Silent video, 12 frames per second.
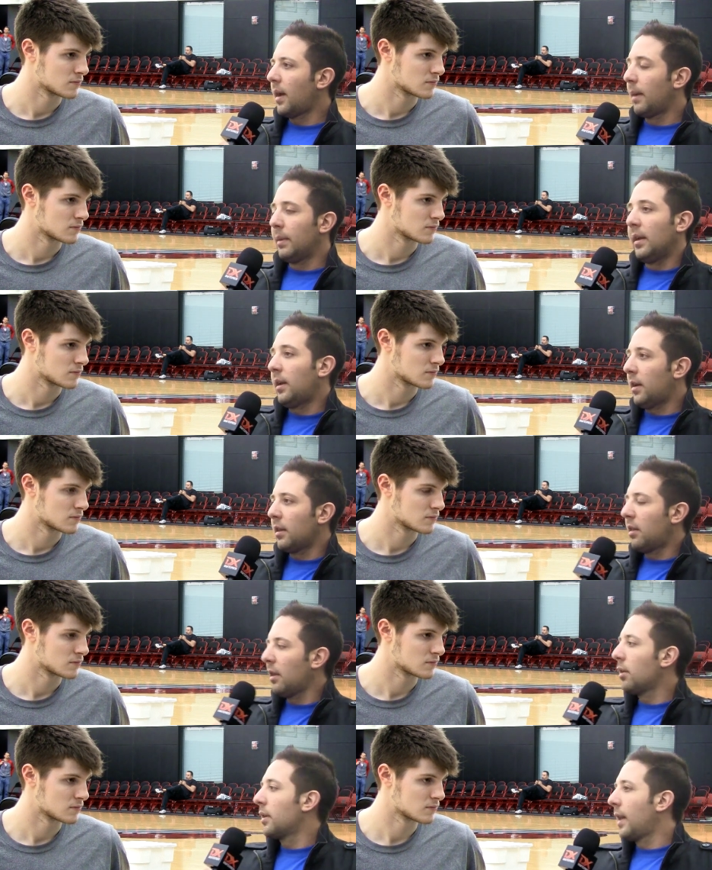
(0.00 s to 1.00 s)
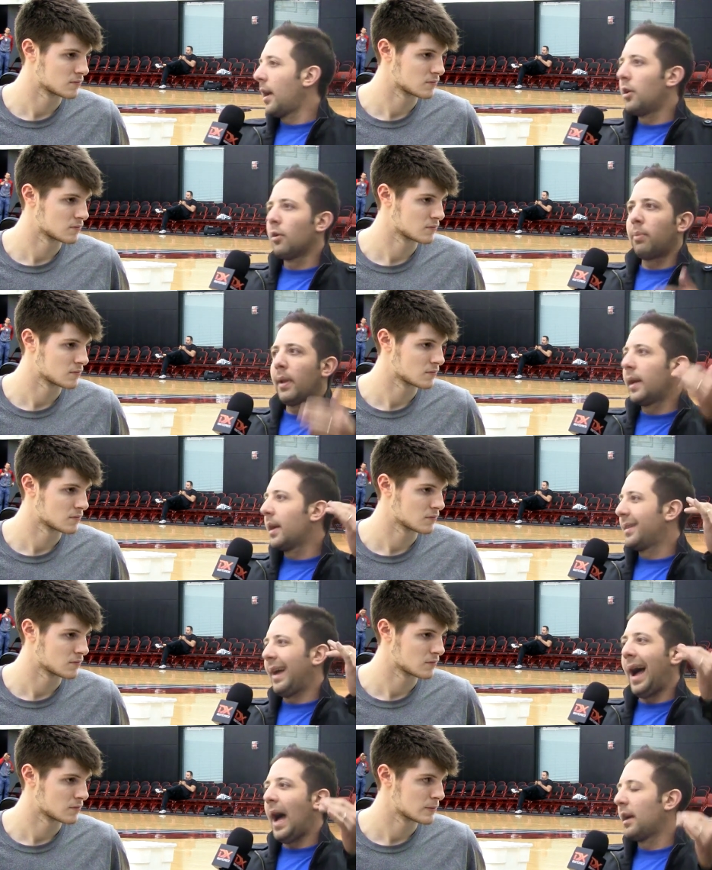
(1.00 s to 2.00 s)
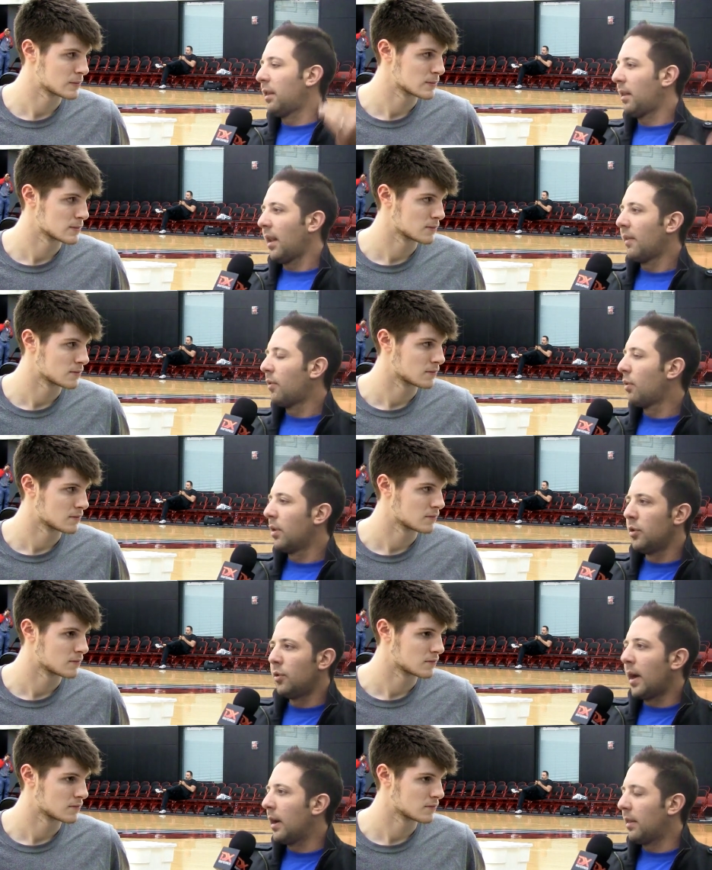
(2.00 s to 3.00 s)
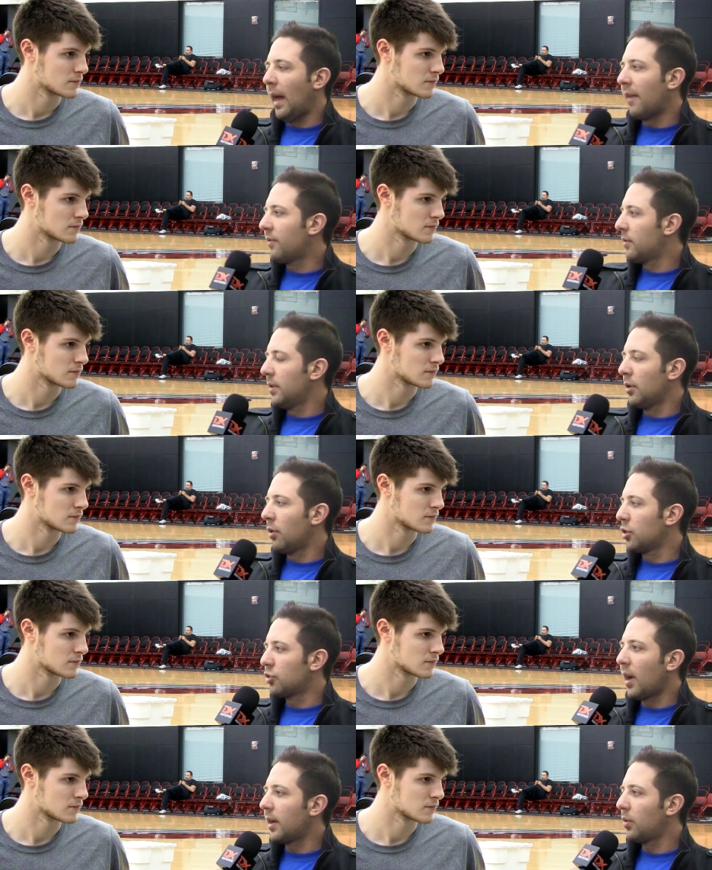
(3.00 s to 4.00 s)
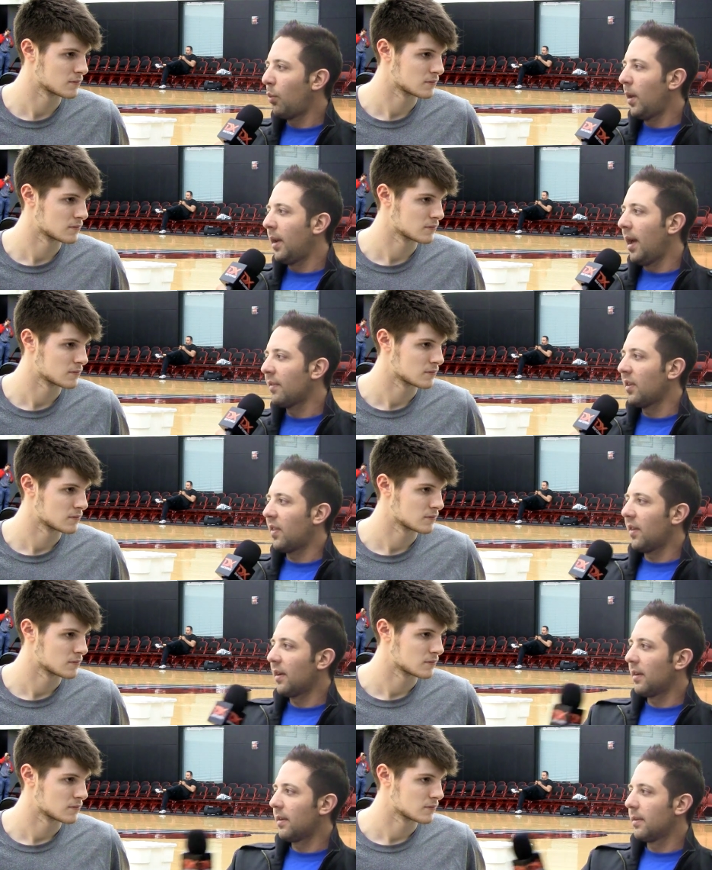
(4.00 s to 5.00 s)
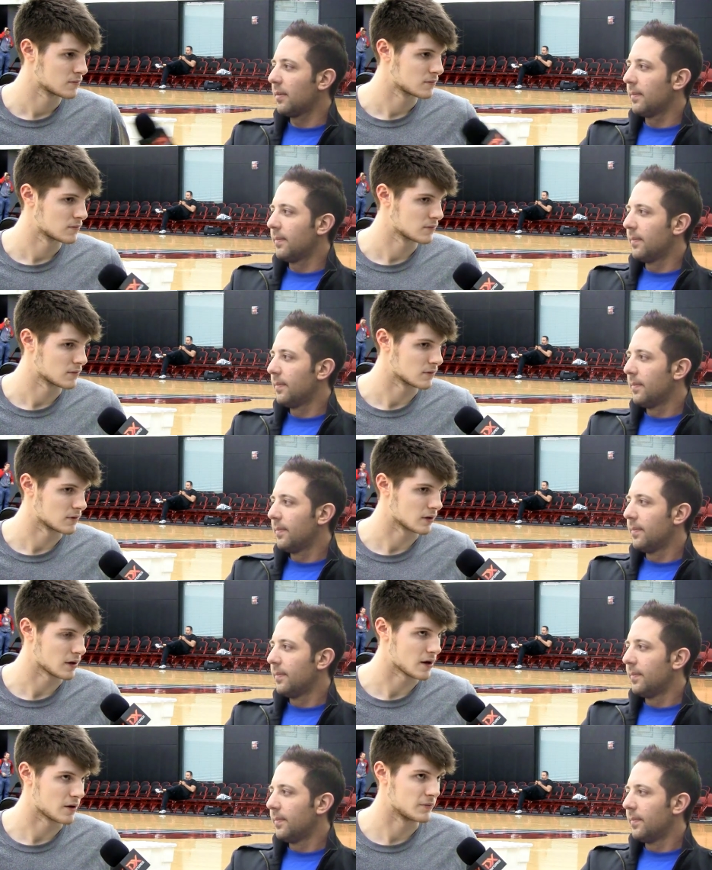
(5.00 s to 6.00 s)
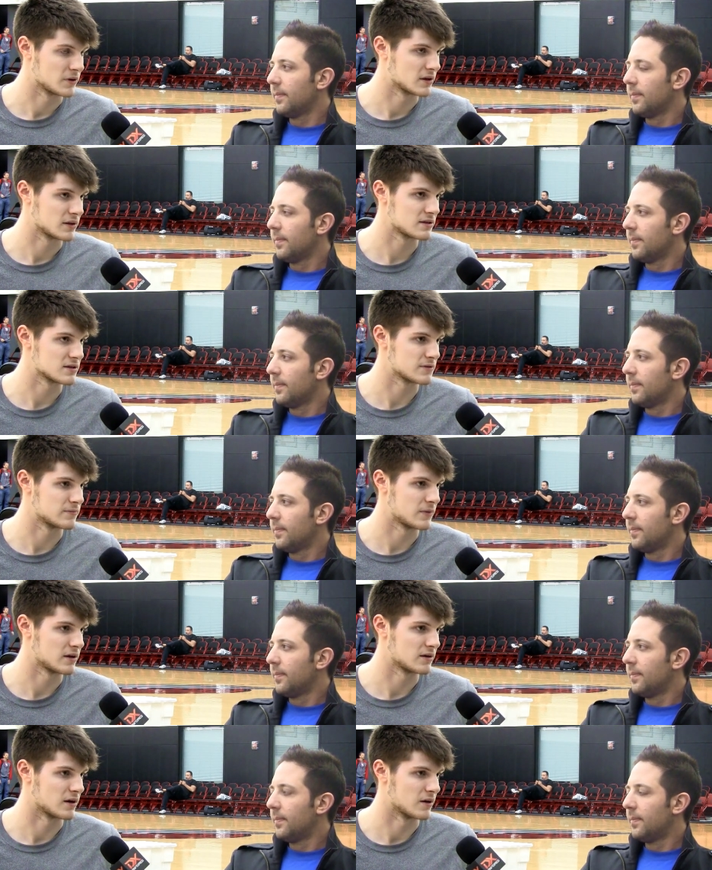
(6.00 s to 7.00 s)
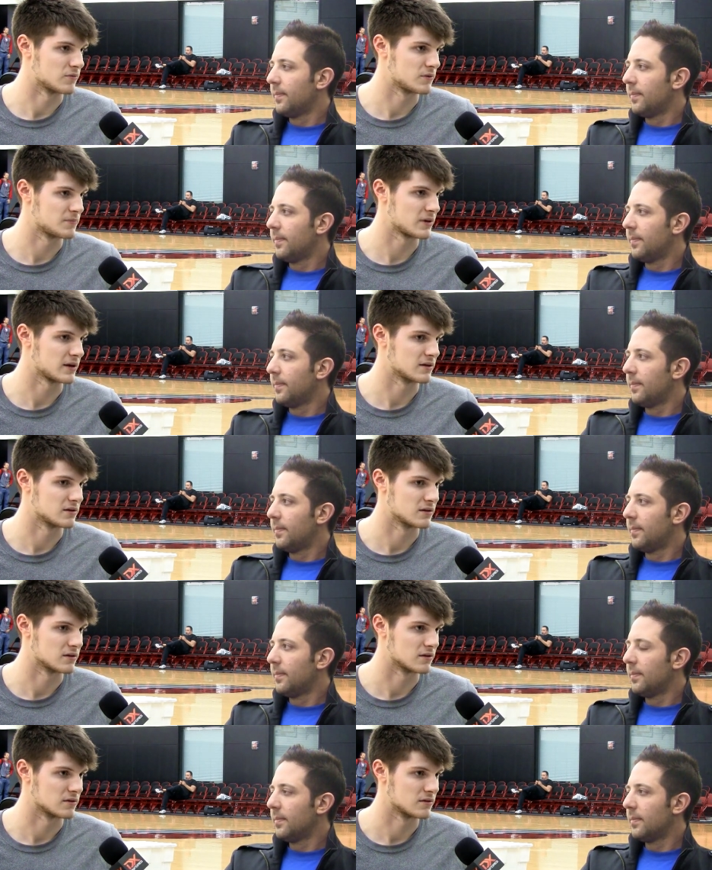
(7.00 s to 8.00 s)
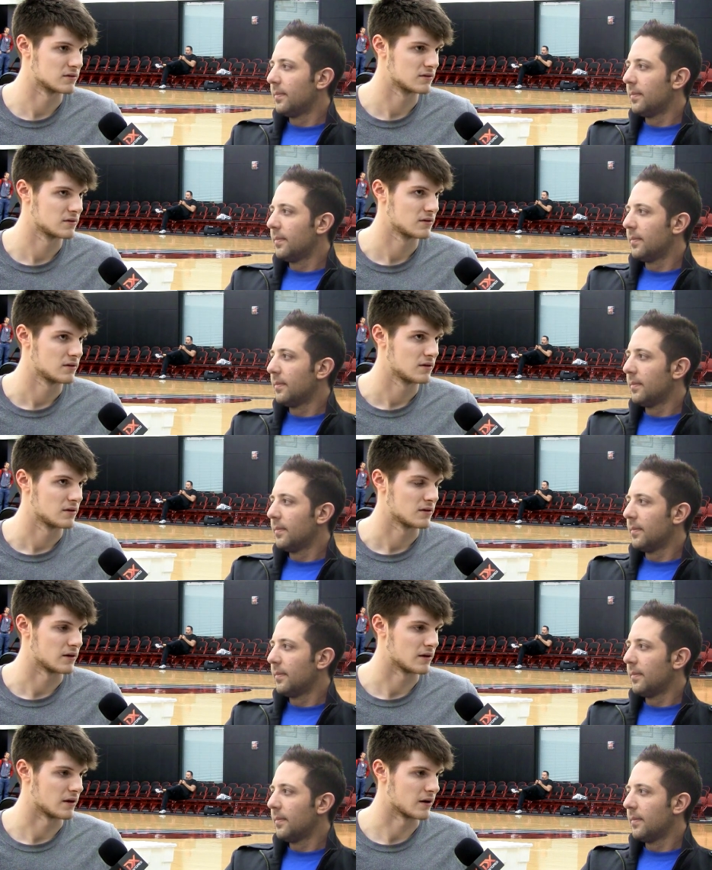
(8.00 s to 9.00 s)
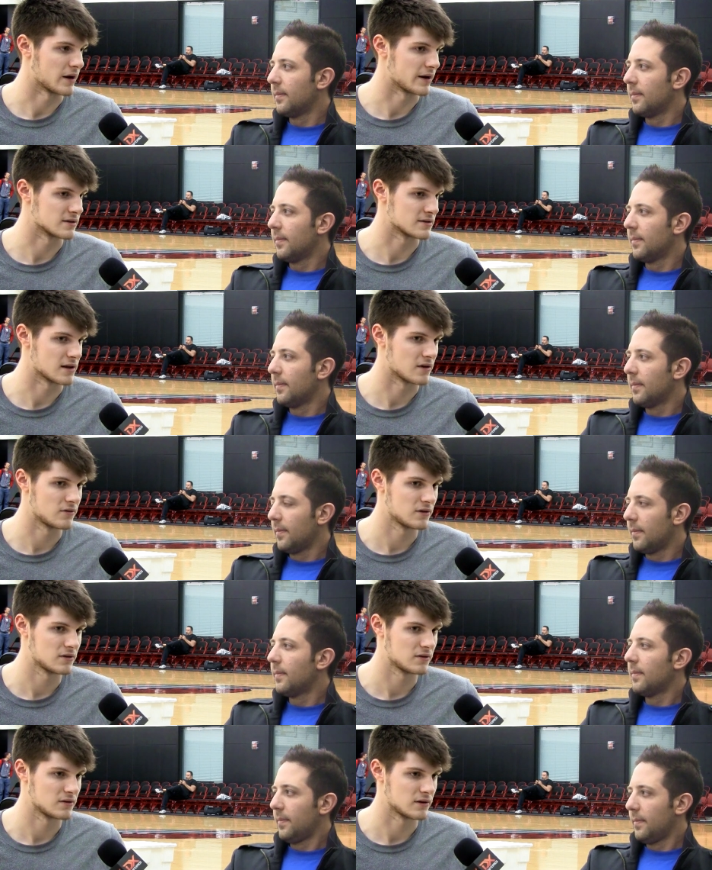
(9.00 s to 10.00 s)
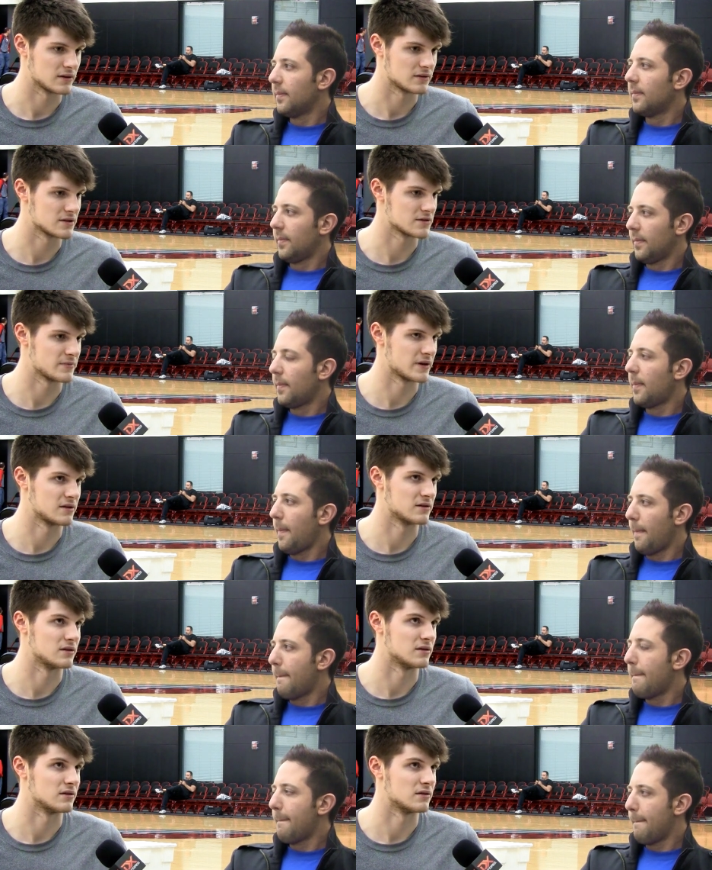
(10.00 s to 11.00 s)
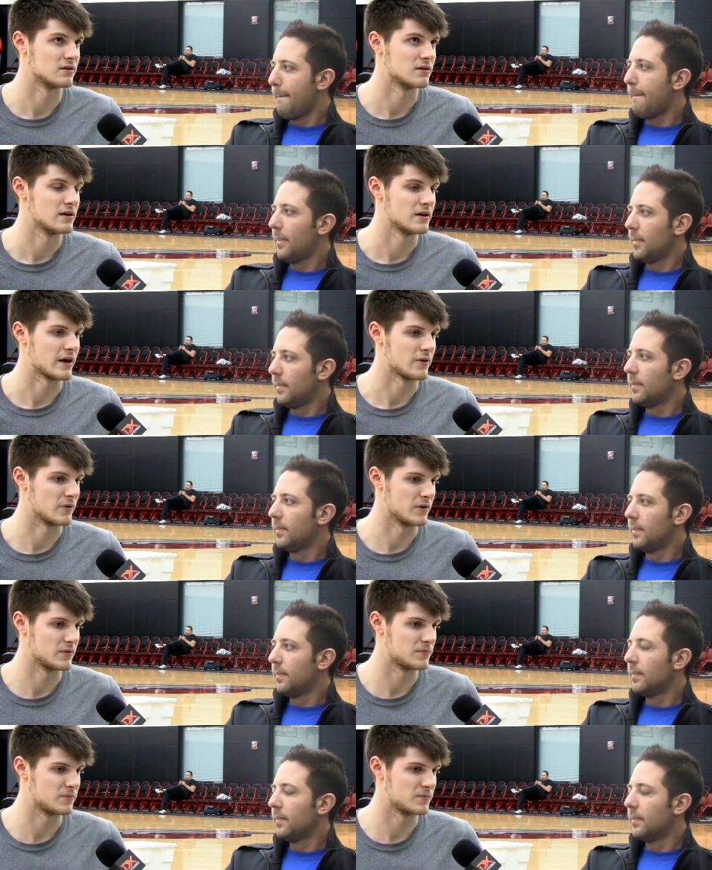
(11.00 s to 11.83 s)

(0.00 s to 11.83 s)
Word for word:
Speaker 1: time, considering that you're playing at the highest level and you guys have, you know, are trying to win everything.
Speaker 2: Yeah, I mean it doesn't matter. I be playing in the uh, highest level. It doesn't matter the when